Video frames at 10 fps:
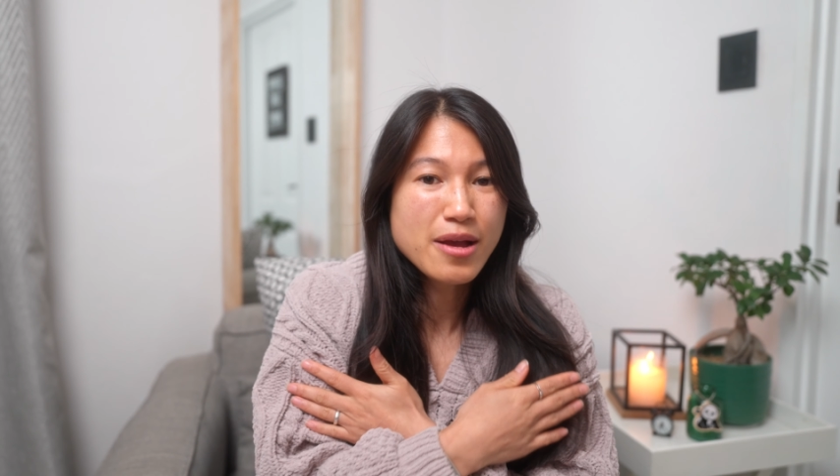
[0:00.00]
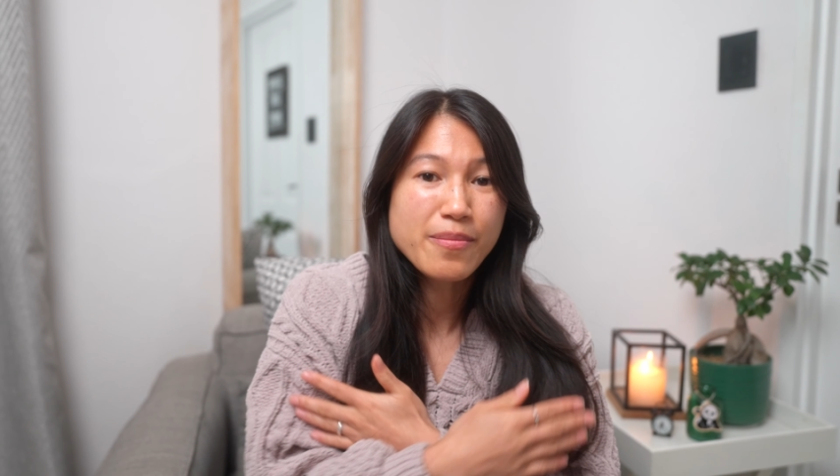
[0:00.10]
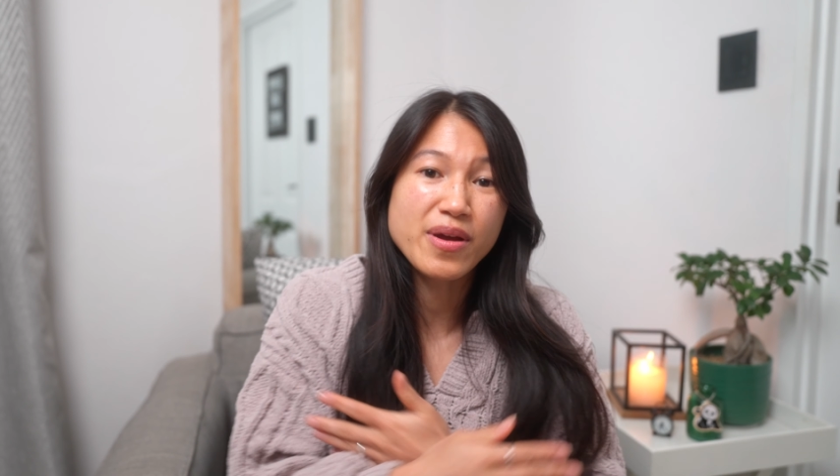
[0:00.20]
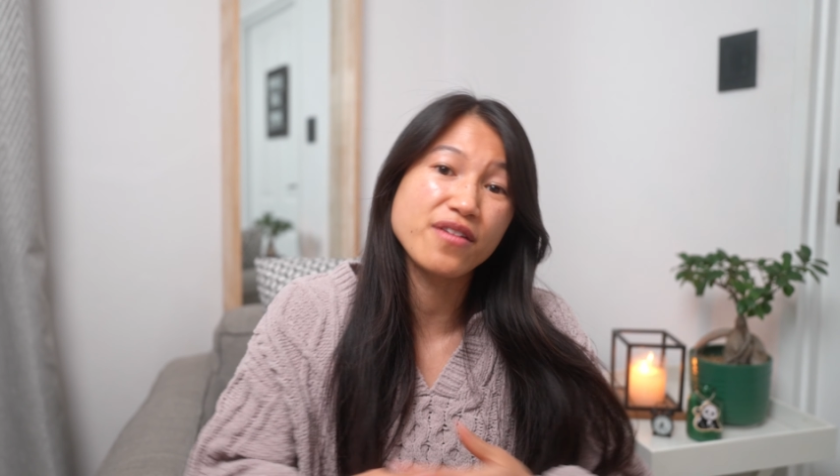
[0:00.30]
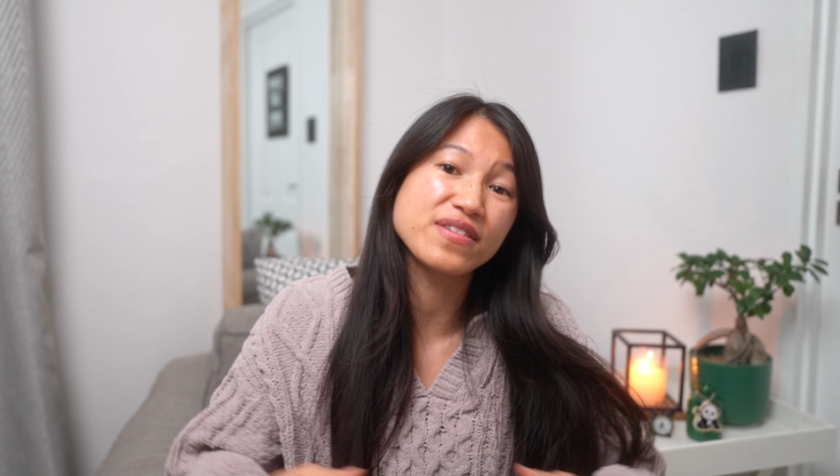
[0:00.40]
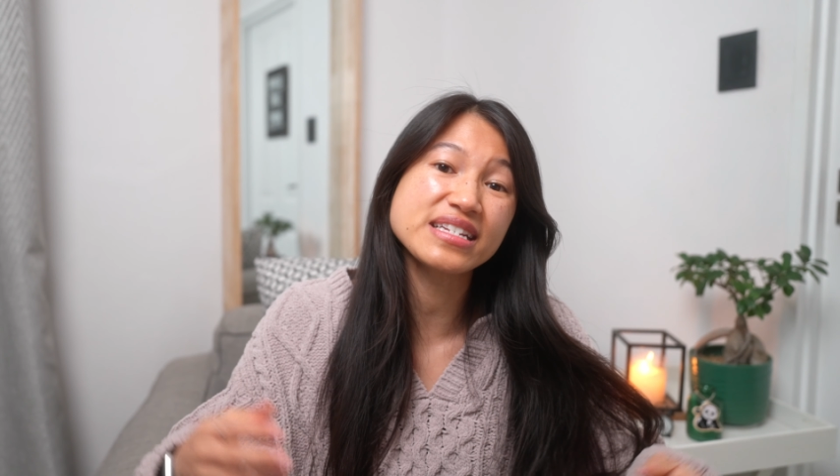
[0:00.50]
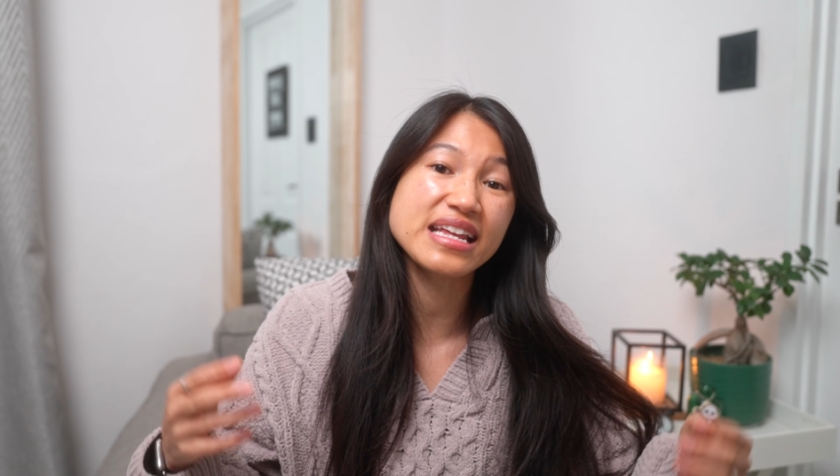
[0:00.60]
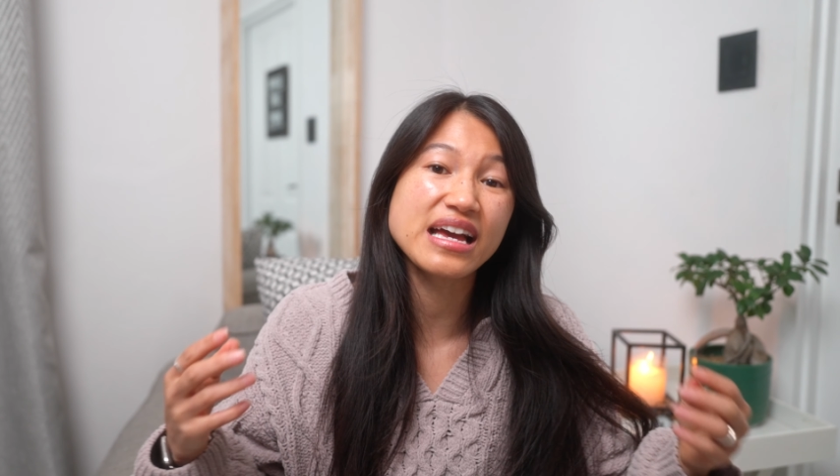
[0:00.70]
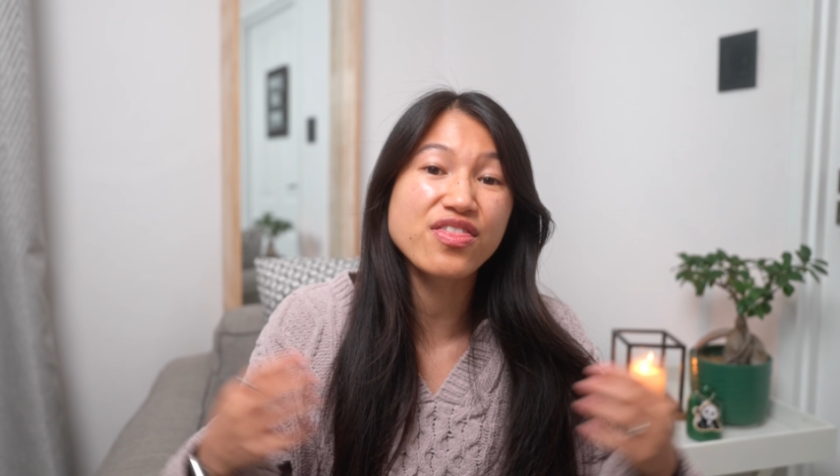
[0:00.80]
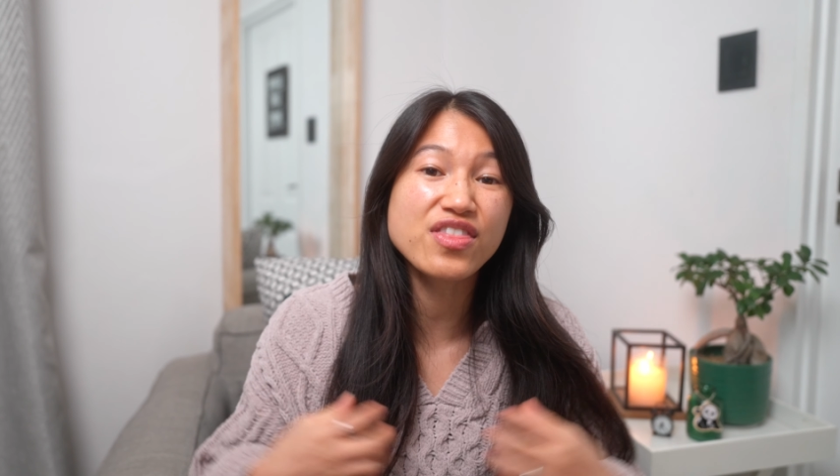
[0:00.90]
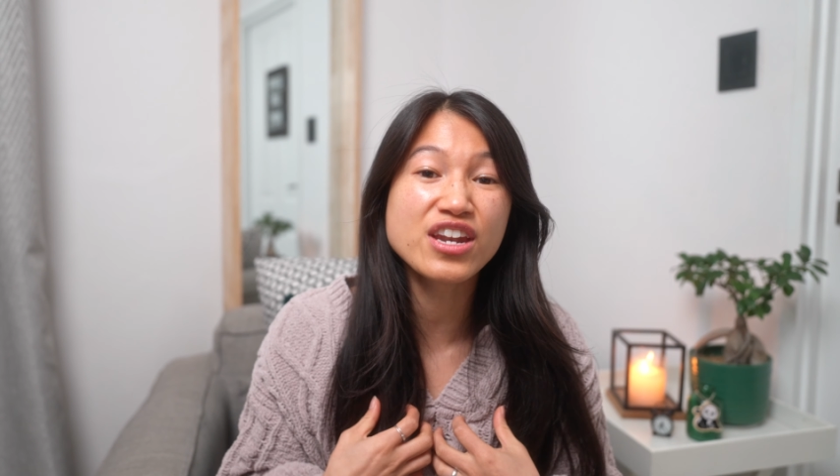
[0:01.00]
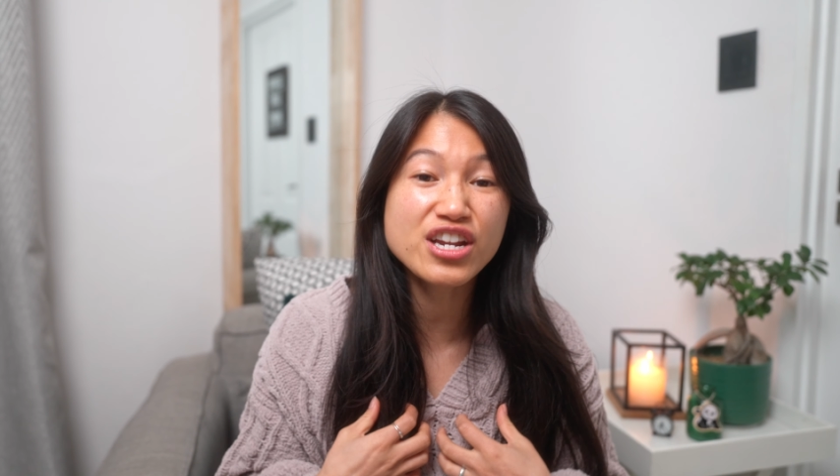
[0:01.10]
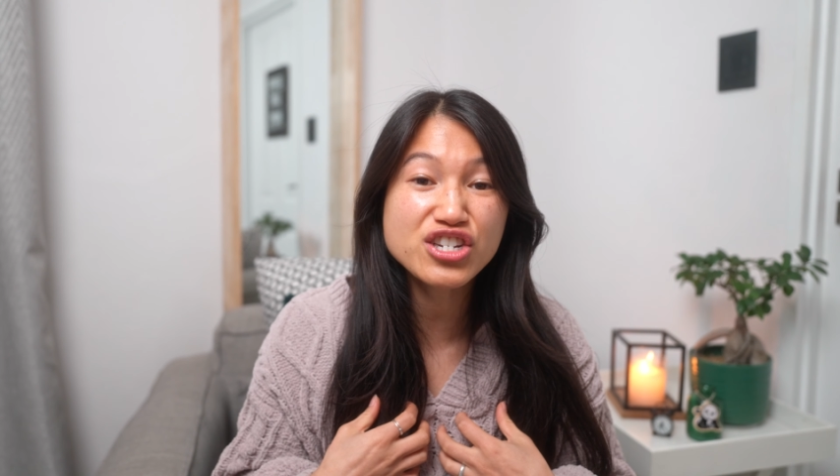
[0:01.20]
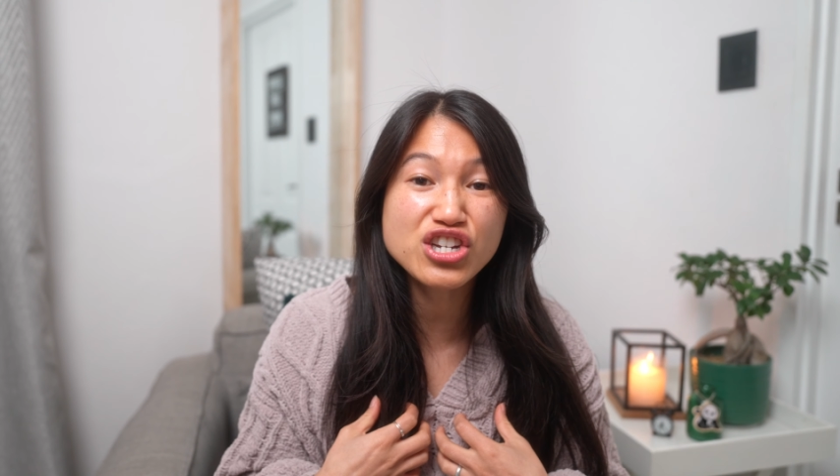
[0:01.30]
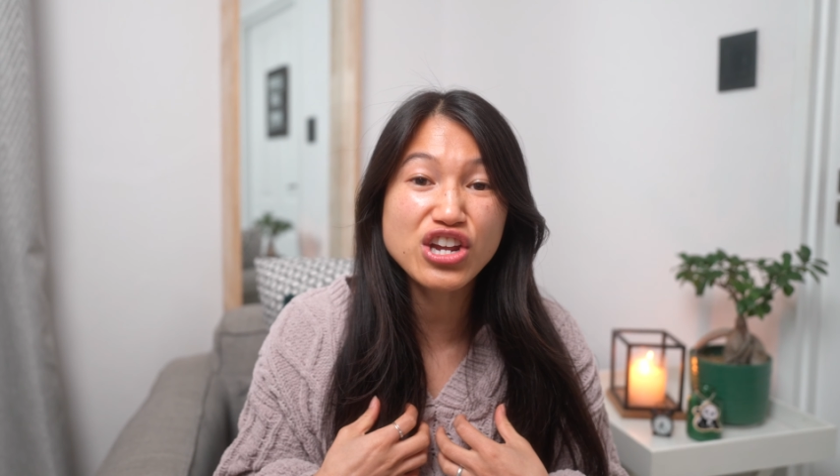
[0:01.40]
but obviously a thinner
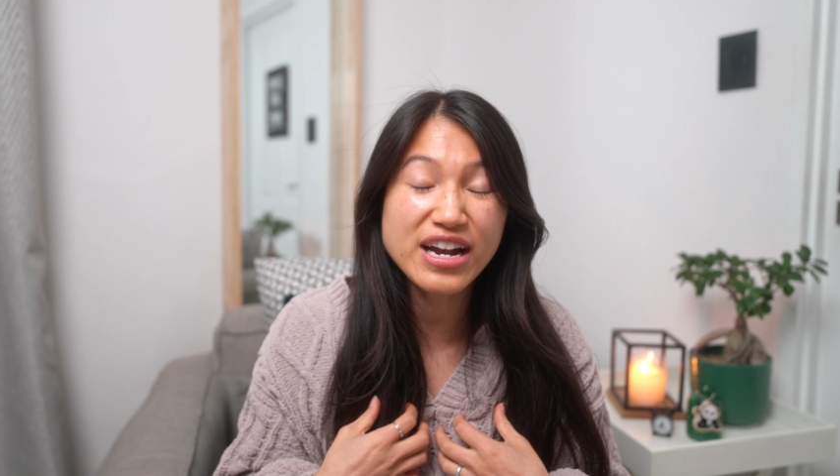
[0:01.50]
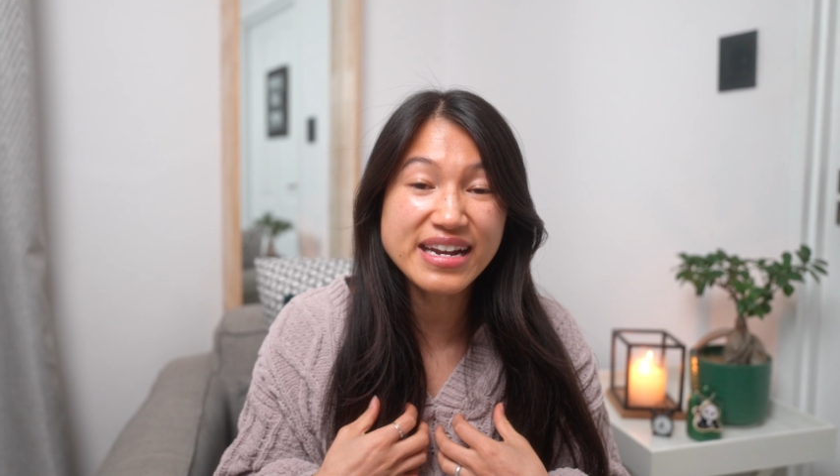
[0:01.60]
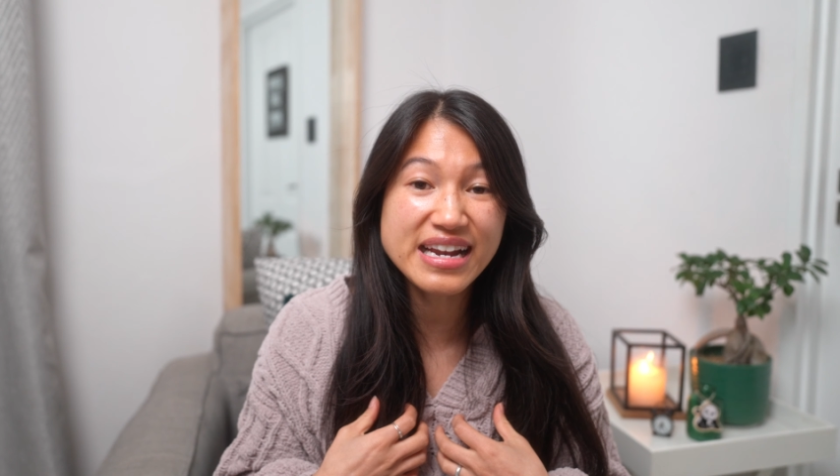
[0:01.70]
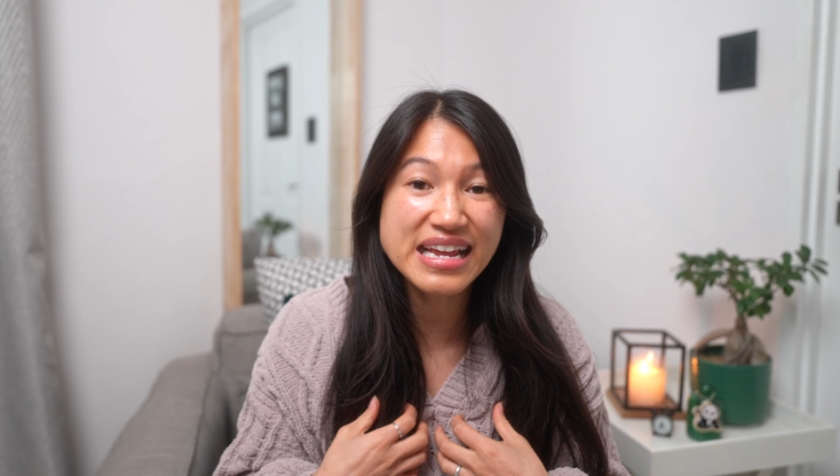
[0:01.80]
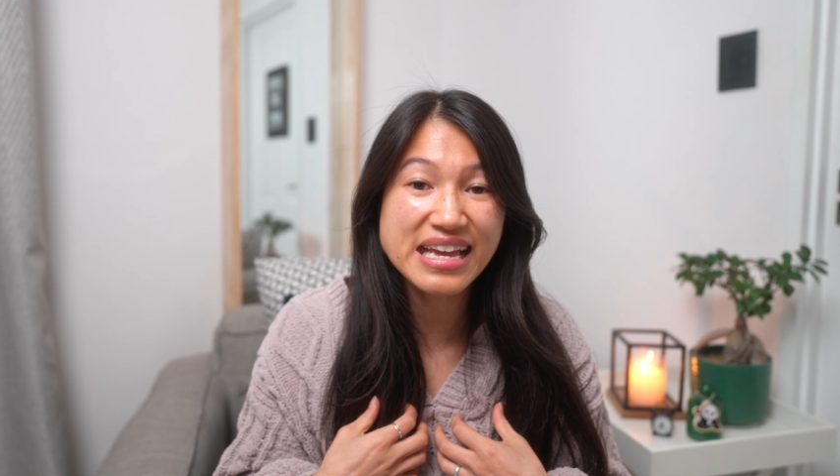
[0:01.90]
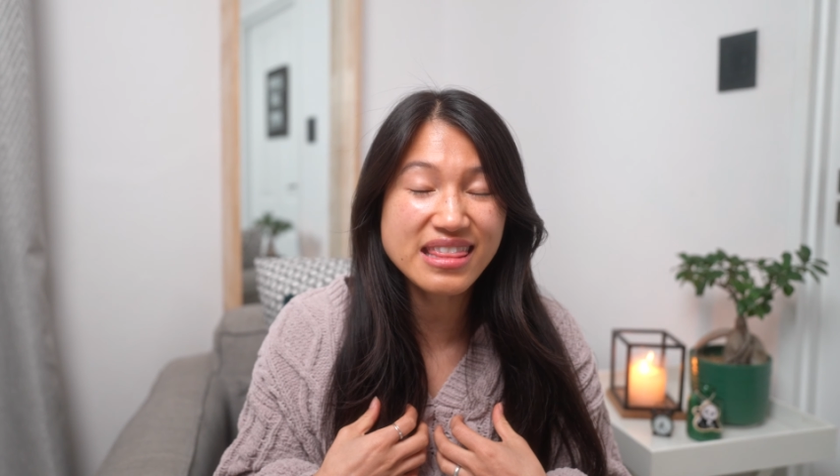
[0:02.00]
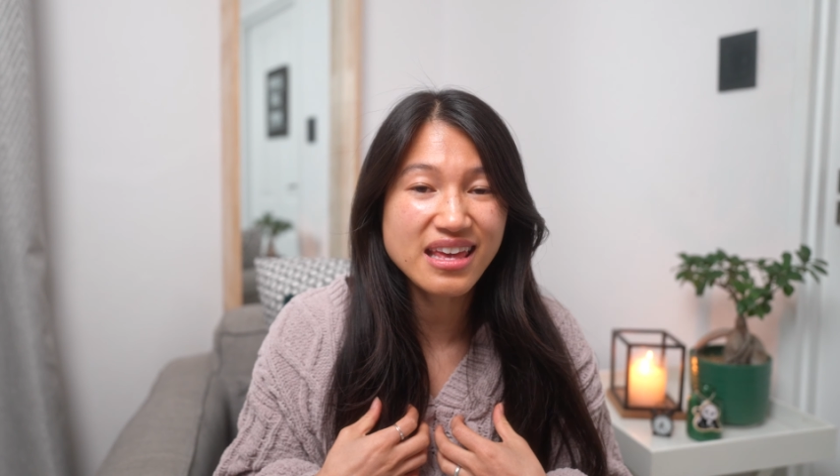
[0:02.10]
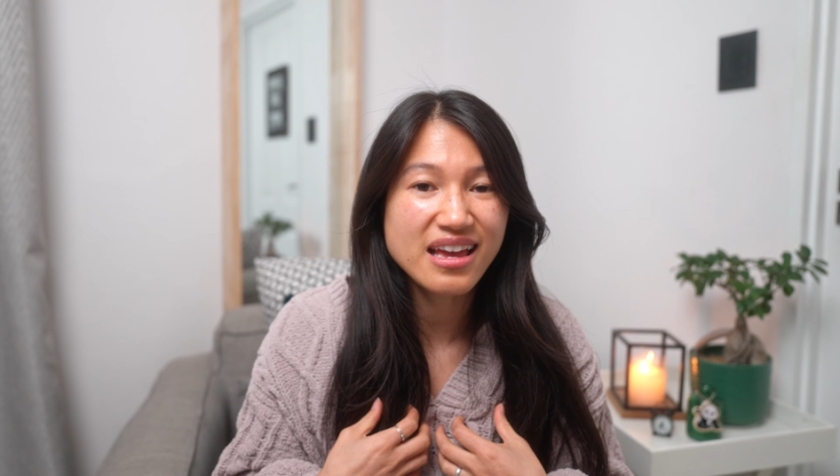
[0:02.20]
shirt underneath